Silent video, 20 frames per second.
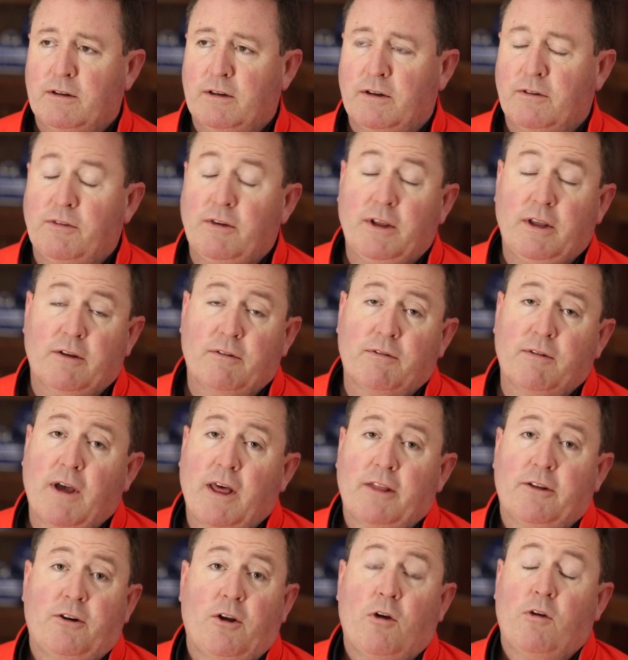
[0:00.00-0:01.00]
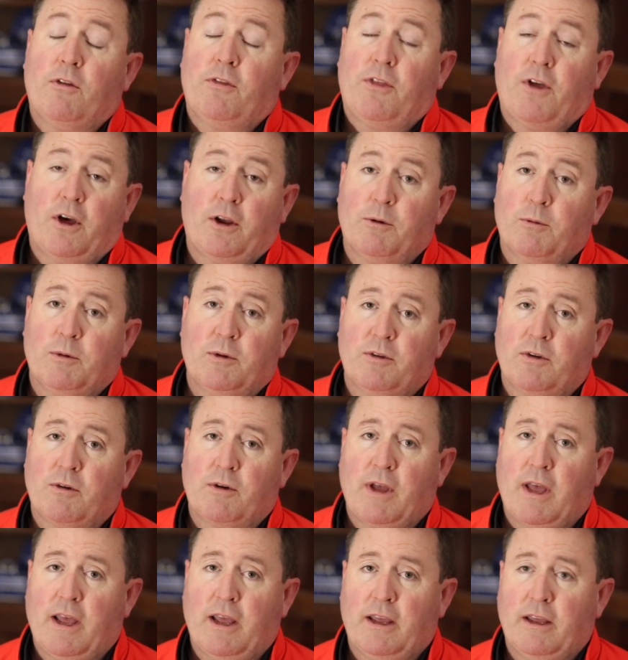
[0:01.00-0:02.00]
If Father Dolan thought it was
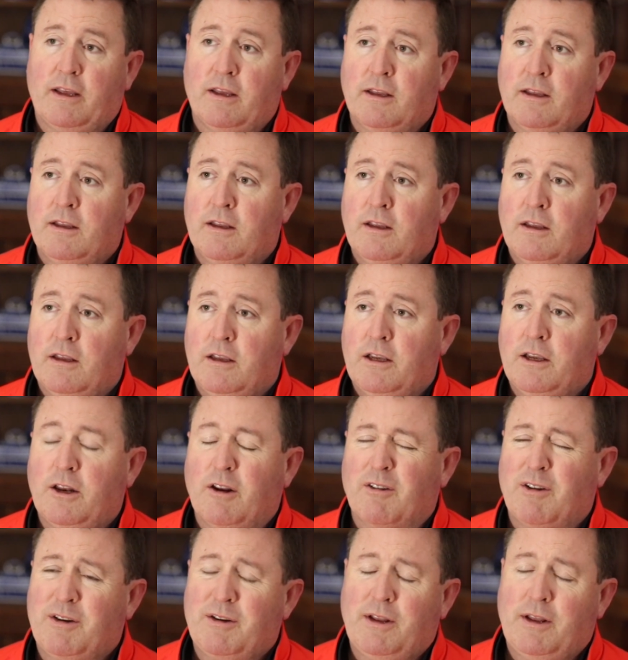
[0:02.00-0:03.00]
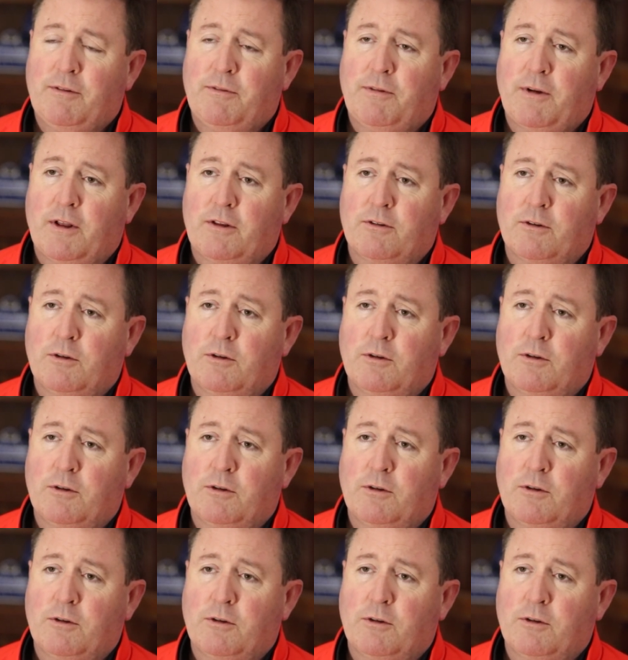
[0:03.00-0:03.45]
okay, you know, it felt